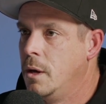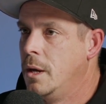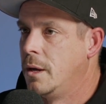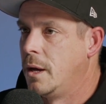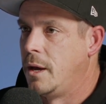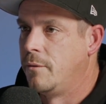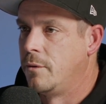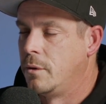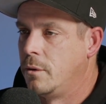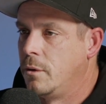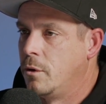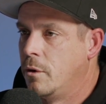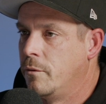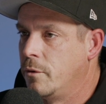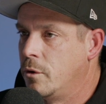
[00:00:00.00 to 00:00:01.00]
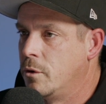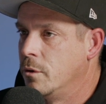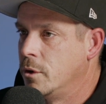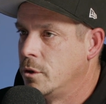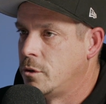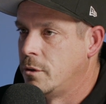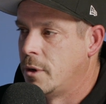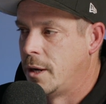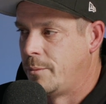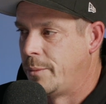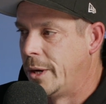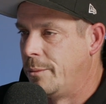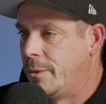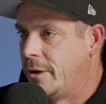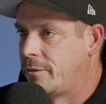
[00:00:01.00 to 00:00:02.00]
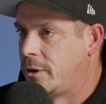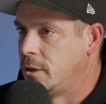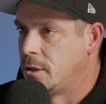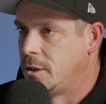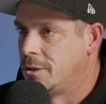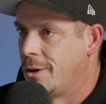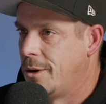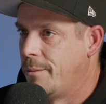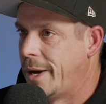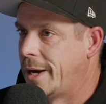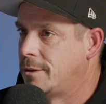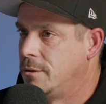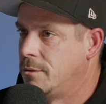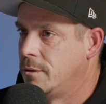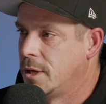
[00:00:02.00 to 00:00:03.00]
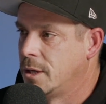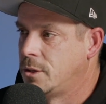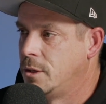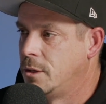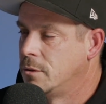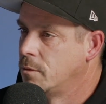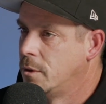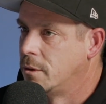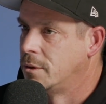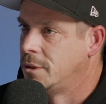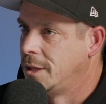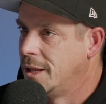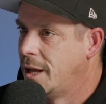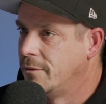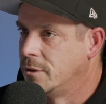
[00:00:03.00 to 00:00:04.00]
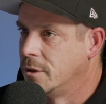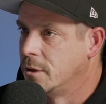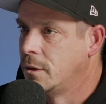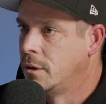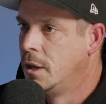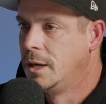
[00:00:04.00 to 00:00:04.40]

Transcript: Yeah. Even Jovan Curic, who had Pub Life Kitchen, he's gone back to do that shit as well because he loves it,